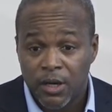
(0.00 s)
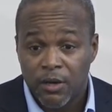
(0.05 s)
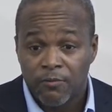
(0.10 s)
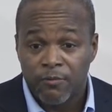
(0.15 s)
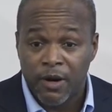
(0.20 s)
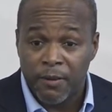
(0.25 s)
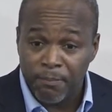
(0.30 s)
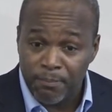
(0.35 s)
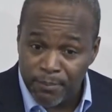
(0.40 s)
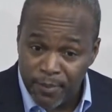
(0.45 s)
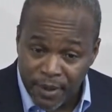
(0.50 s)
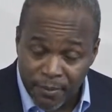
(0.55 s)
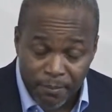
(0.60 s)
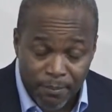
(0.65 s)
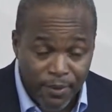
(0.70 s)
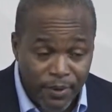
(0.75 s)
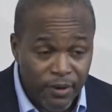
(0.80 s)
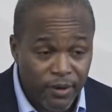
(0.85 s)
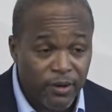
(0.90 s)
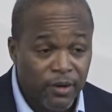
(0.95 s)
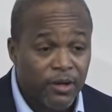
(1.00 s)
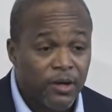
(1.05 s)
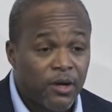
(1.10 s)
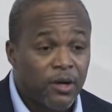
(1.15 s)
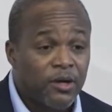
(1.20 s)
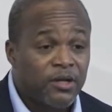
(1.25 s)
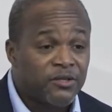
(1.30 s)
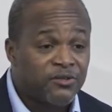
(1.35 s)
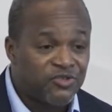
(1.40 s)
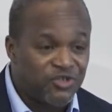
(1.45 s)
Remember,
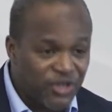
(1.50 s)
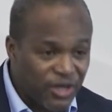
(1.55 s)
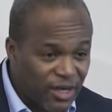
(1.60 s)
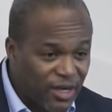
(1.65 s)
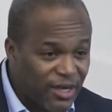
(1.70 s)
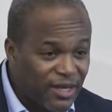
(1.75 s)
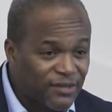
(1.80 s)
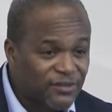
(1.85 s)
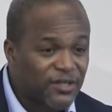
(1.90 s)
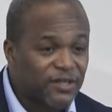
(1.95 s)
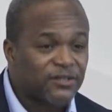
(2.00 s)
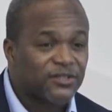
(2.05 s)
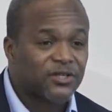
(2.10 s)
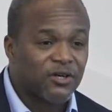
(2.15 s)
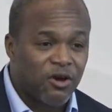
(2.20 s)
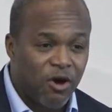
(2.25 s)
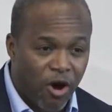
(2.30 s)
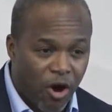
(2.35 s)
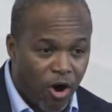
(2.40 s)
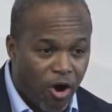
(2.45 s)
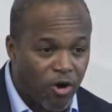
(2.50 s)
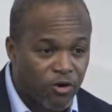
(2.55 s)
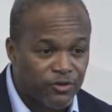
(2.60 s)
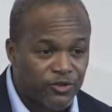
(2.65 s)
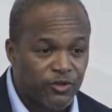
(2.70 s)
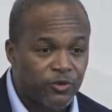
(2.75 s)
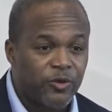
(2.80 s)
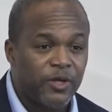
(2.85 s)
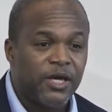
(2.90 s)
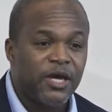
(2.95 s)
Jesus
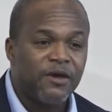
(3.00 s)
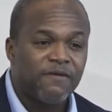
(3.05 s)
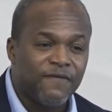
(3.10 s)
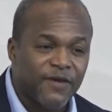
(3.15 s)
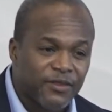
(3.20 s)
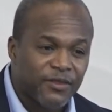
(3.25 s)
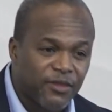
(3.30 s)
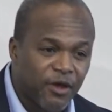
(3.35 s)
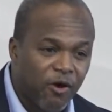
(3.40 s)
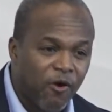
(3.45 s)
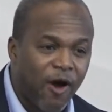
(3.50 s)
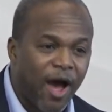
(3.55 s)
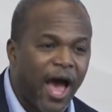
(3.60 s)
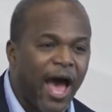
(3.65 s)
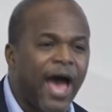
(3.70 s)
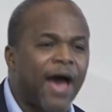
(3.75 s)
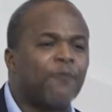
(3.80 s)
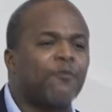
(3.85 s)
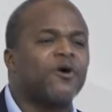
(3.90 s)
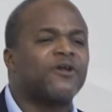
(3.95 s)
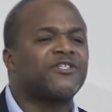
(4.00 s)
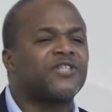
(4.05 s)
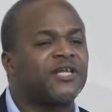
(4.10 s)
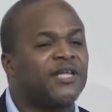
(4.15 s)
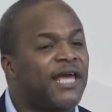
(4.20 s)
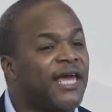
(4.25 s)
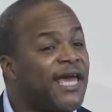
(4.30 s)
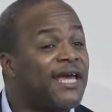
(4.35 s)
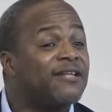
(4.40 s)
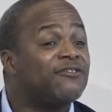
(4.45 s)
called you, even though I was
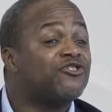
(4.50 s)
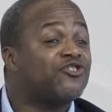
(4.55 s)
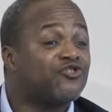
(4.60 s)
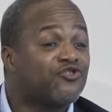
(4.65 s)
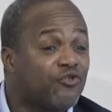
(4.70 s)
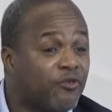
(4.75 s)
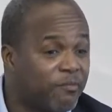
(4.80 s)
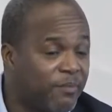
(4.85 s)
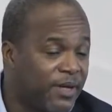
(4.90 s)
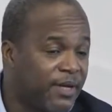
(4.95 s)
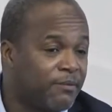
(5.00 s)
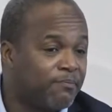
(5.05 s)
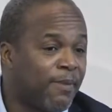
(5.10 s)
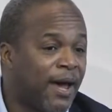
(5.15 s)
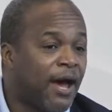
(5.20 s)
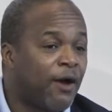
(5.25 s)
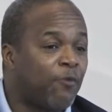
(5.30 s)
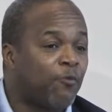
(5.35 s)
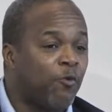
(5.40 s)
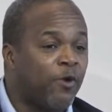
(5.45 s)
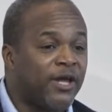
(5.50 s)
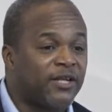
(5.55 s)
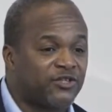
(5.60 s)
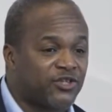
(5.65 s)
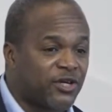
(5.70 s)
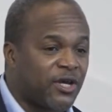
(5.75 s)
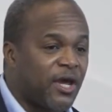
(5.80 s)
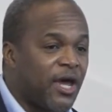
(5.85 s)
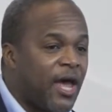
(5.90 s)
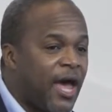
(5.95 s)
an instrument by
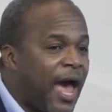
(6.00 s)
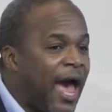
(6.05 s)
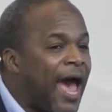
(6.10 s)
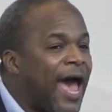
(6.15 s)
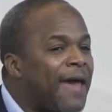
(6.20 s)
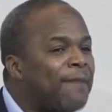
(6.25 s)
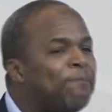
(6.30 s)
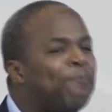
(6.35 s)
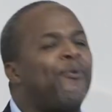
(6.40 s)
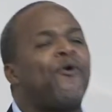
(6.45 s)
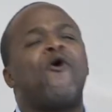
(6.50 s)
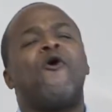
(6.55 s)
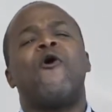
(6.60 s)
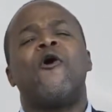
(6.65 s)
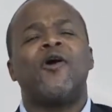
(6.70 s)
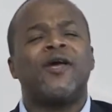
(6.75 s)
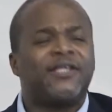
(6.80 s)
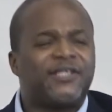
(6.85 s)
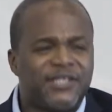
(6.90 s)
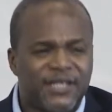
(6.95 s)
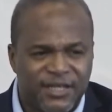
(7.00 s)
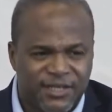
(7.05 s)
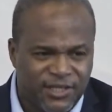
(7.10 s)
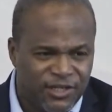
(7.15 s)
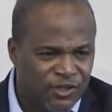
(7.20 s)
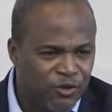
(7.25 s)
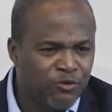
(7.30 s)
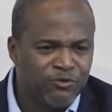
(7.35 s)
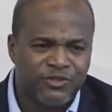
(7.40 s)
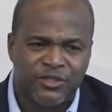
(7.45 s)
which I pointed
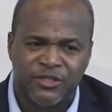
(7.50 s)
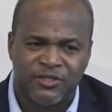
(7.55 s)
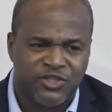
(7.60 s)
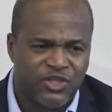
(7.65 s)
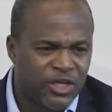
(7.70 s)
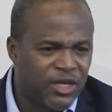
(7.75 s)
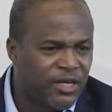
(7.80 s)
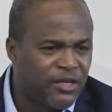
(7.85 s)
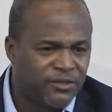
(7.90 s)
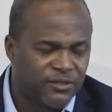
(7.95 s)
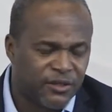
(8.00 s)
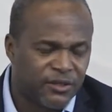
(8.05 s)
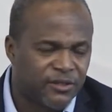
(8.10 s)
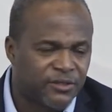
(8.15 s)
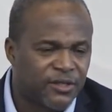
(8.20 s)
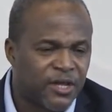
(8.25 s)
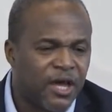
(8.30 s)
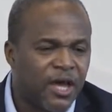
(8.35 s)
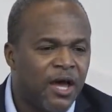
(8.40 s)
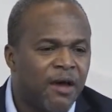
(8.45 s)
you to Jesus,